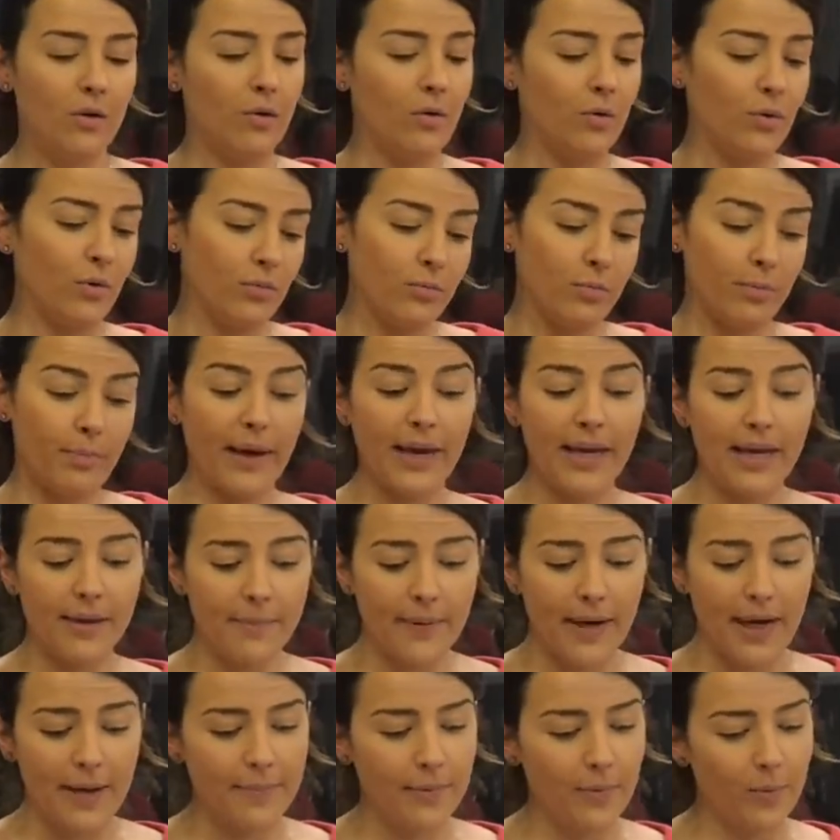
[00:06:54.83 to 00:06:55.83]
or baking
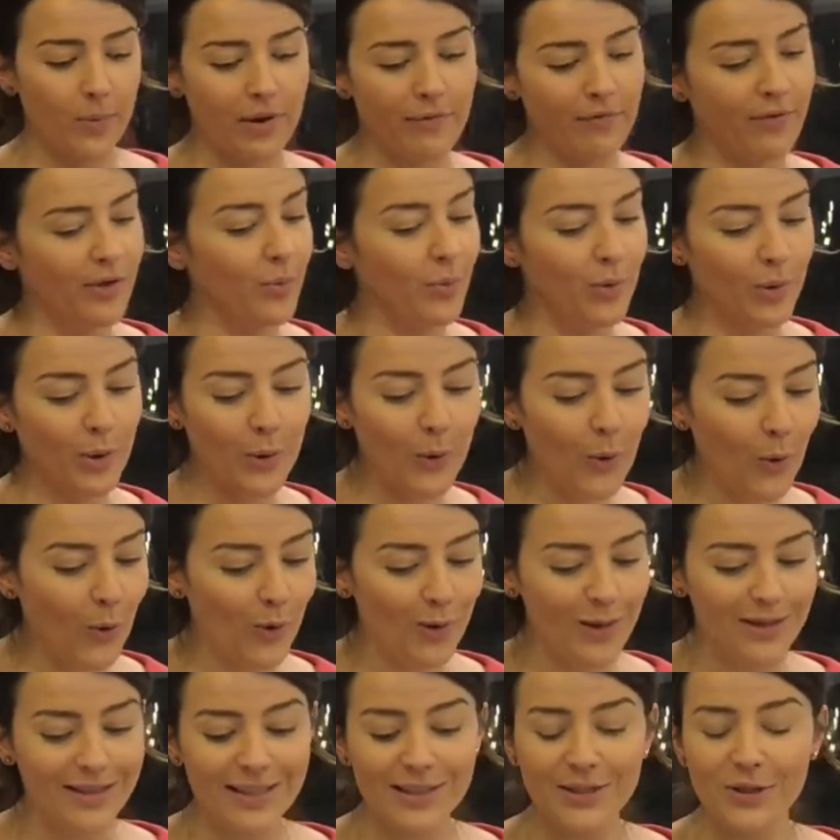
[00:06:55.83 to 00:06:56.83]
paper, whatever you want to
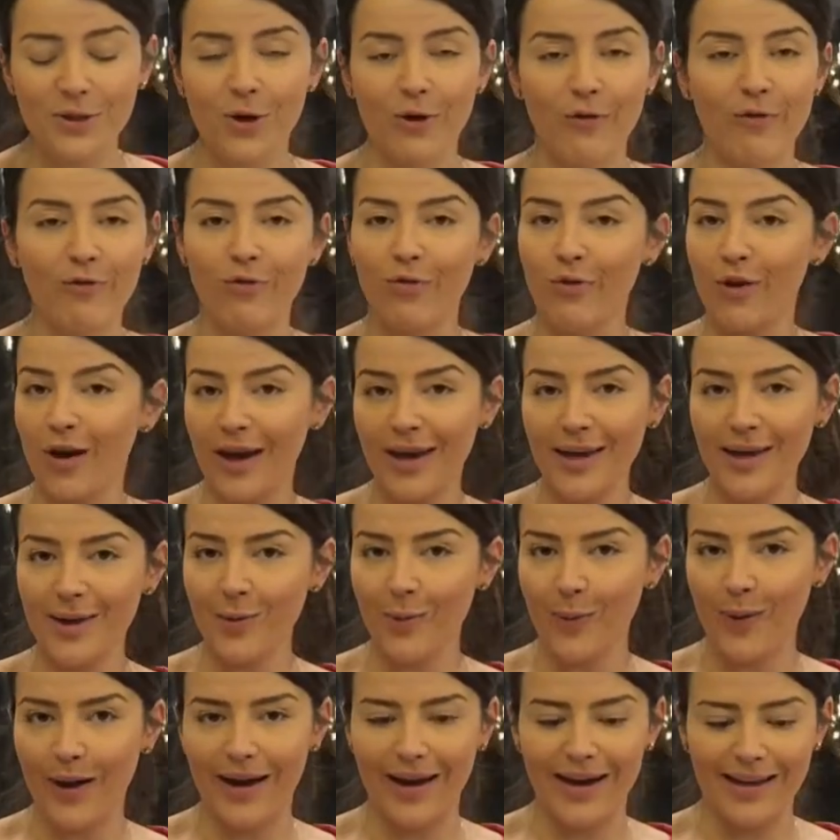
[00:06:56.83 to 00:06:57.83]
call it, doesn't go flying
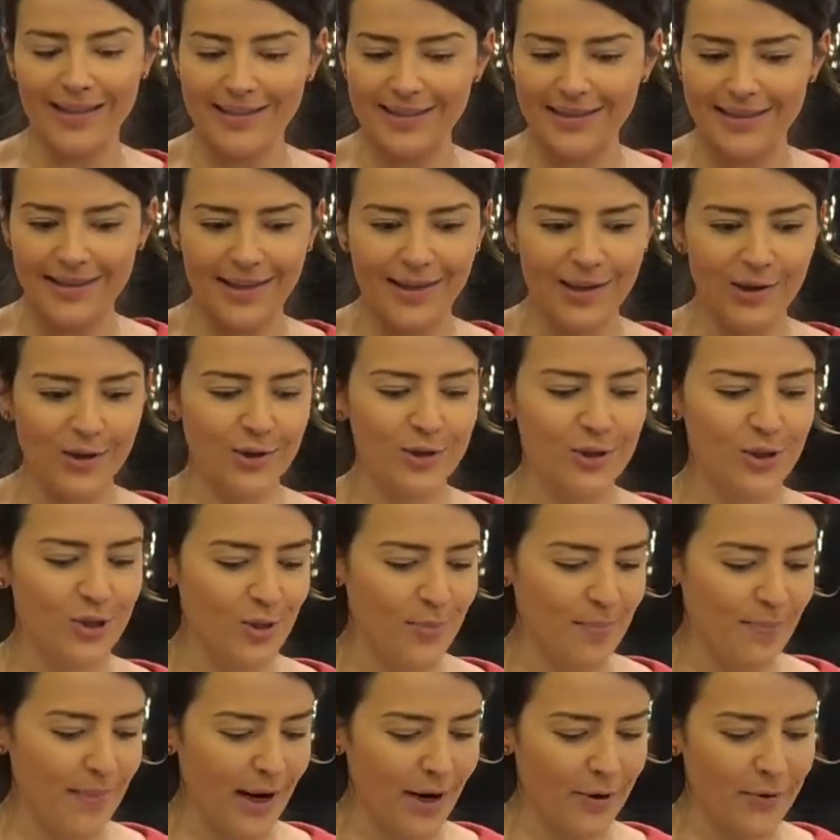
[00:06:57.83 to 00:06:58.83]
away and sticking onto
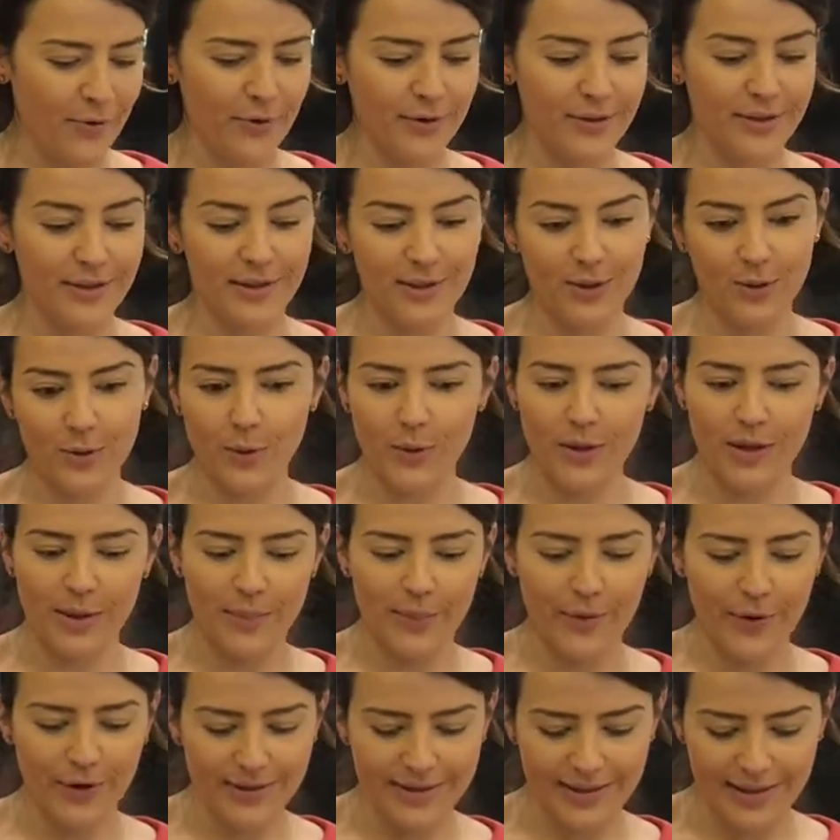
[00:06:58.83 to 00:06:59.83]
your macarons in the cooking
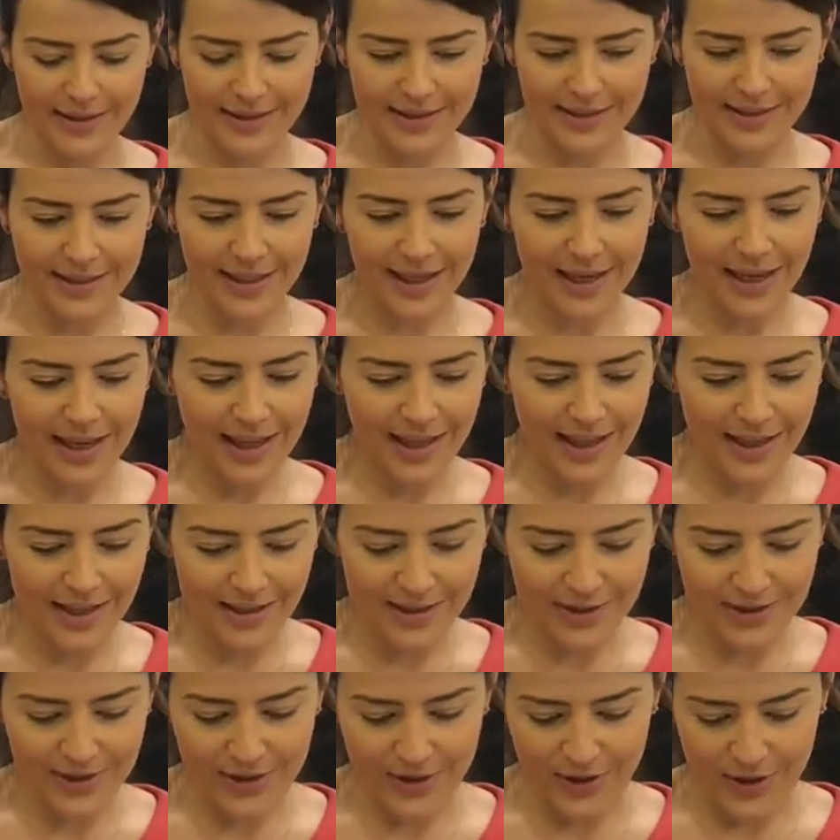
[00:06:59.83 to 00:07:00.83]
process.
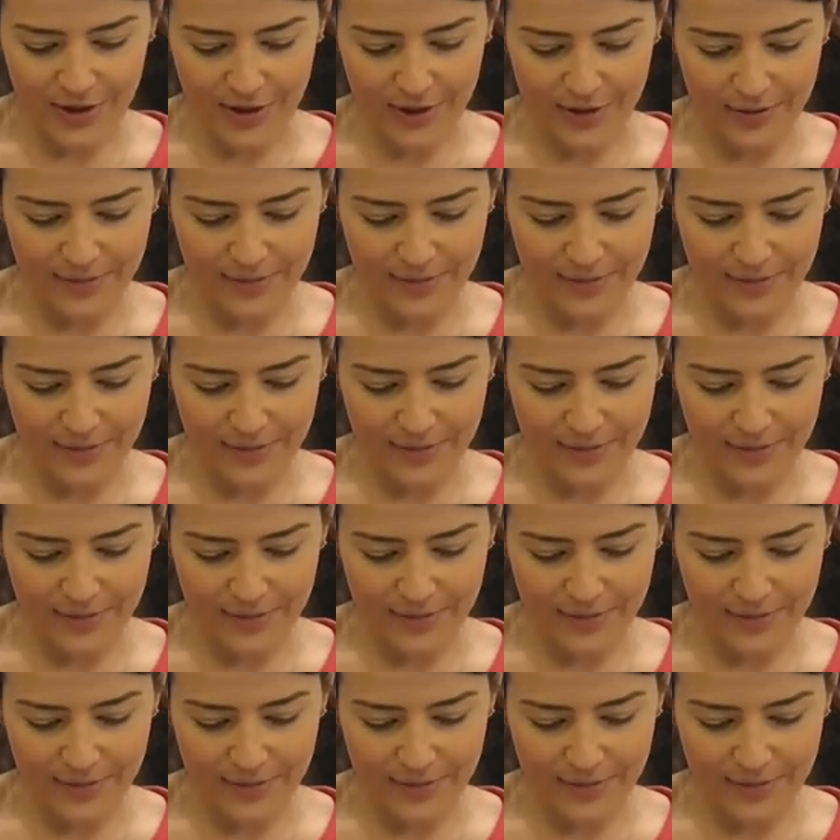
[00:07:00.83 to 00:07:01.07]
So,